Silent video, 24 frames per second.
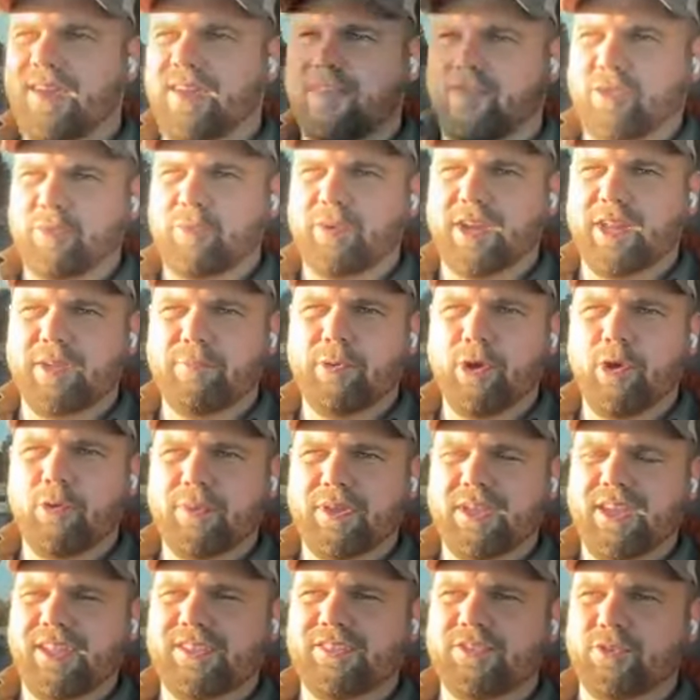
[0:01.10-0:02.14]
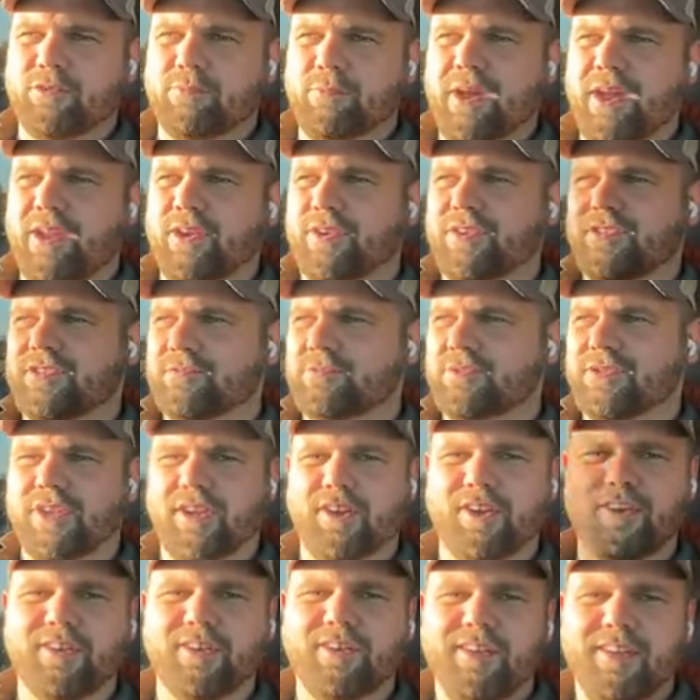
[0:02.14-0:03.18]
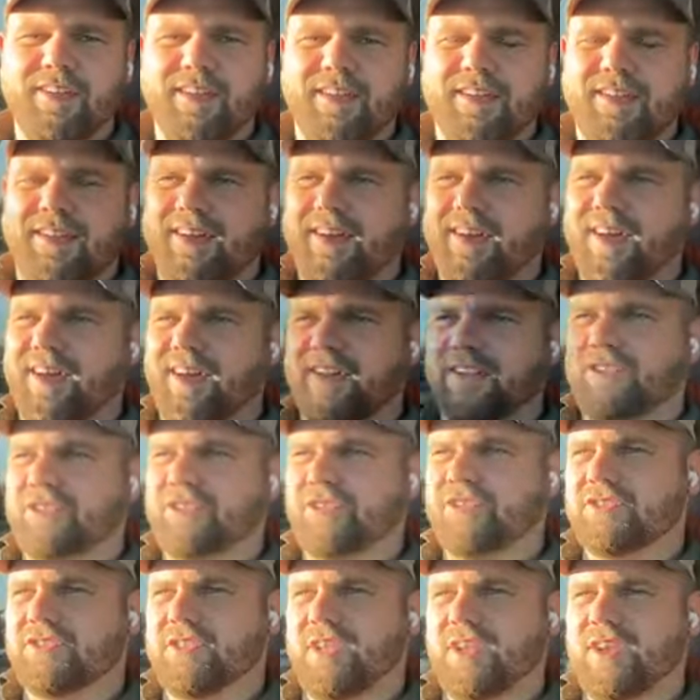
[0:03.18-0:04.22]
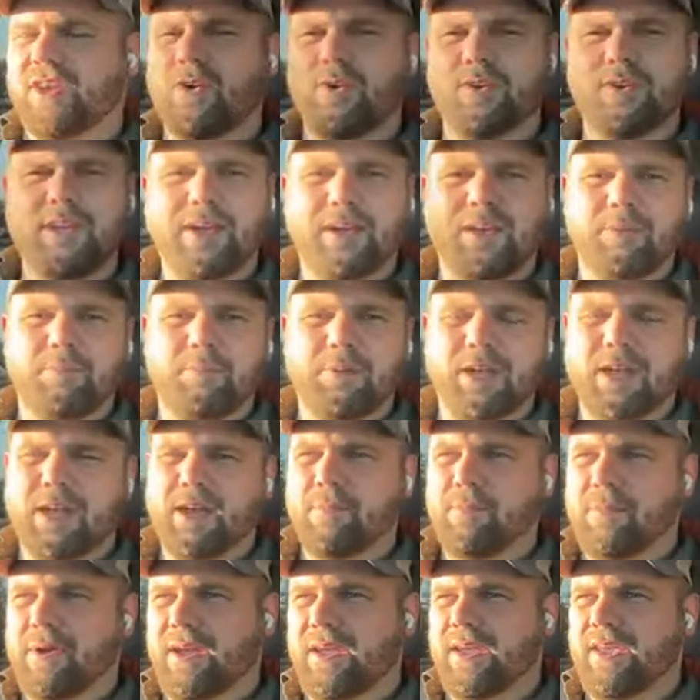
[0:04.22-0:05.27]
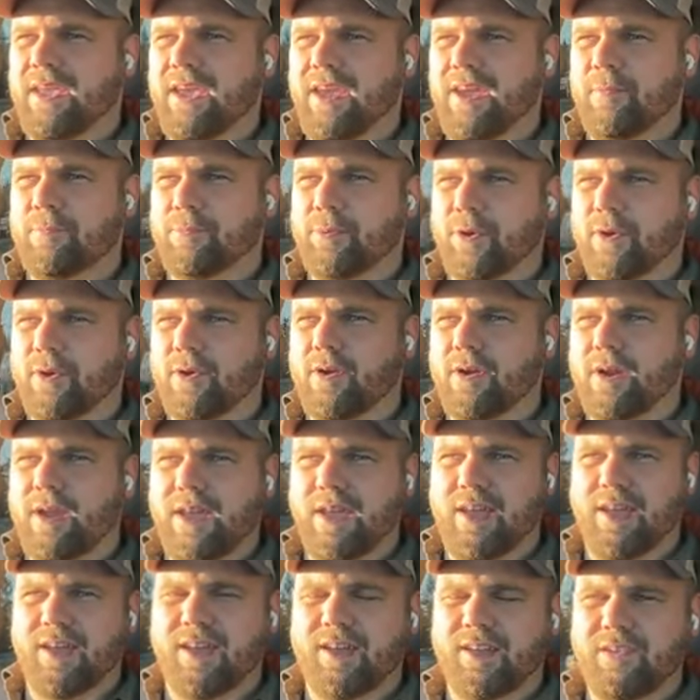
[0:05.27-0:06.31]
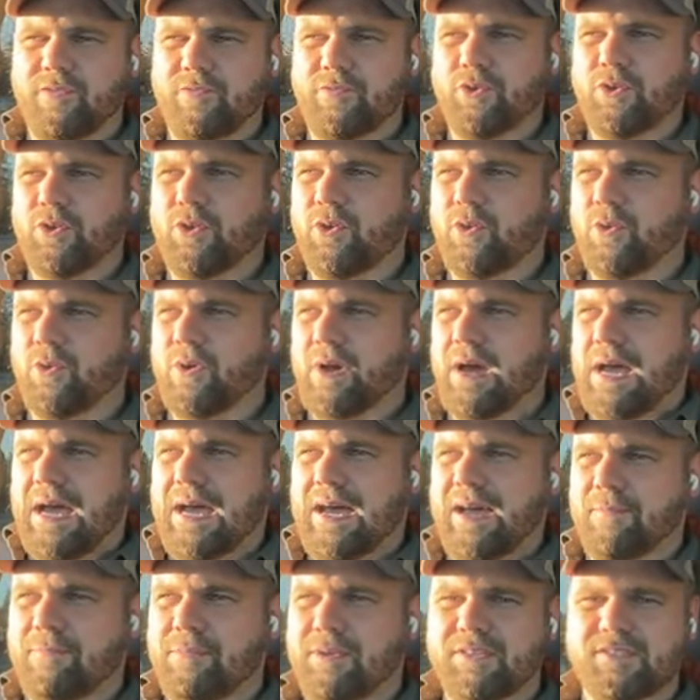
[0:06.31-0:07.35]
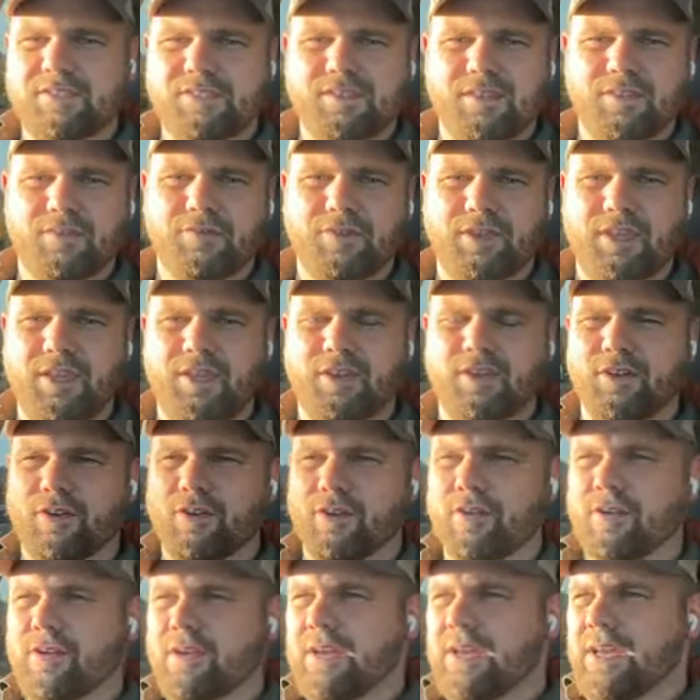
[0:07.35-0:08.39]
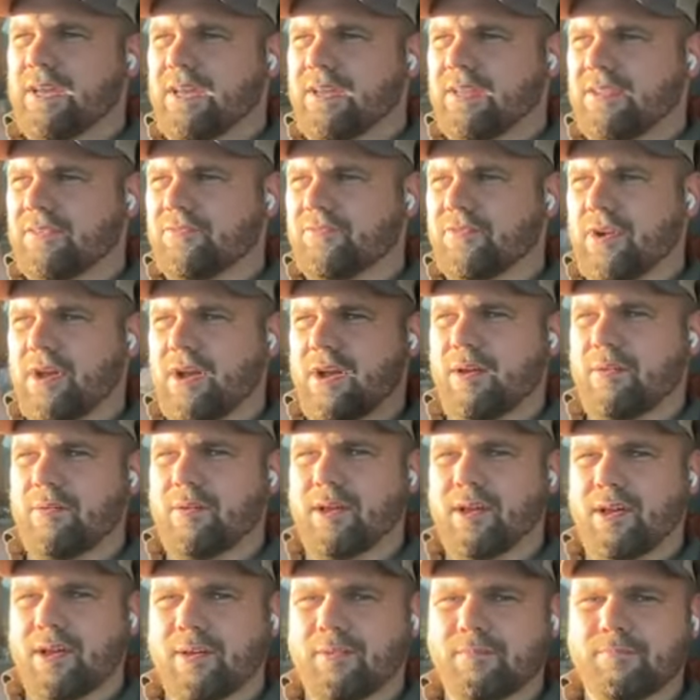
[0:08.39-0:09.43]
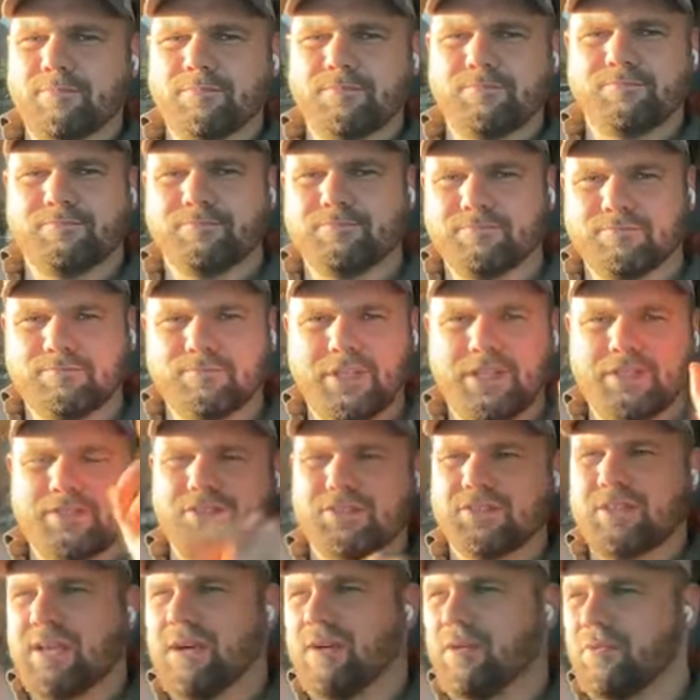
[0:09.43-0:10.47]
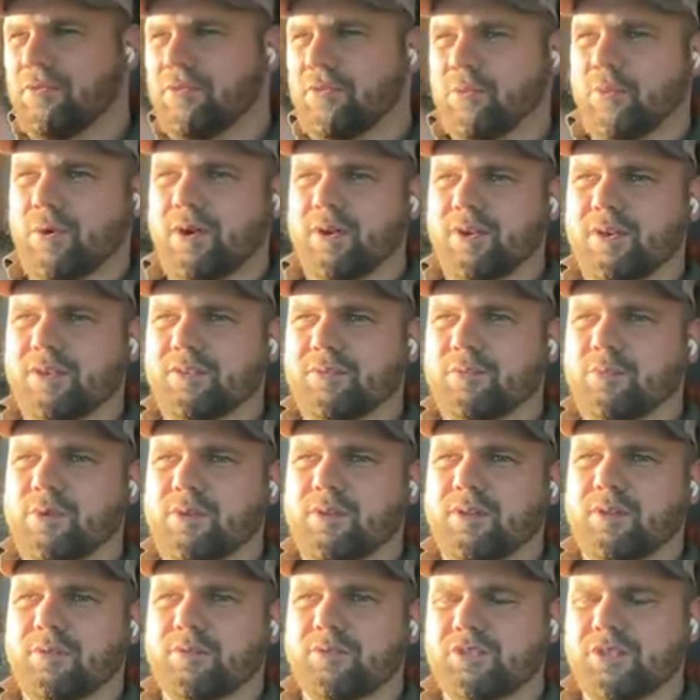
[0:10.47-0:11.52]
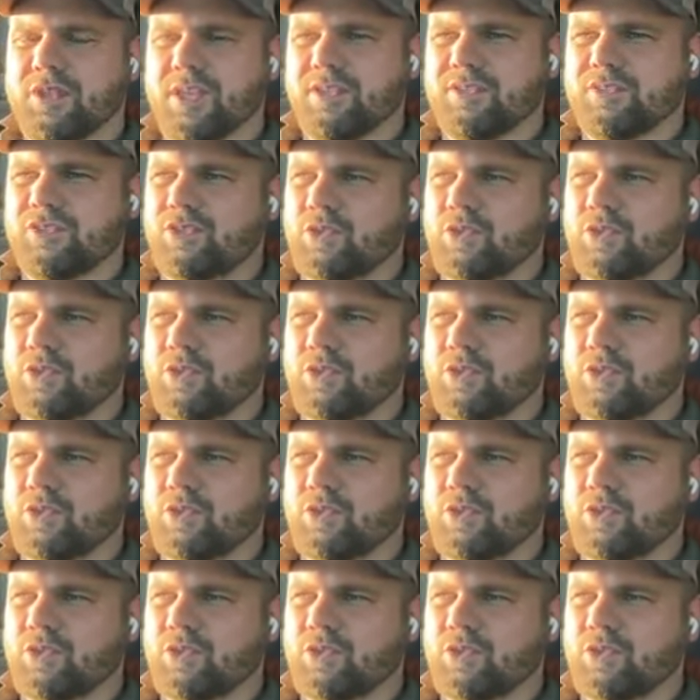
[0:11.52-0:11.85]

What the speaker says: Hey everybody, Bo McKenzie with Mannerisms here. Going down to pick up my camper and a few pieces of gear from down south where it was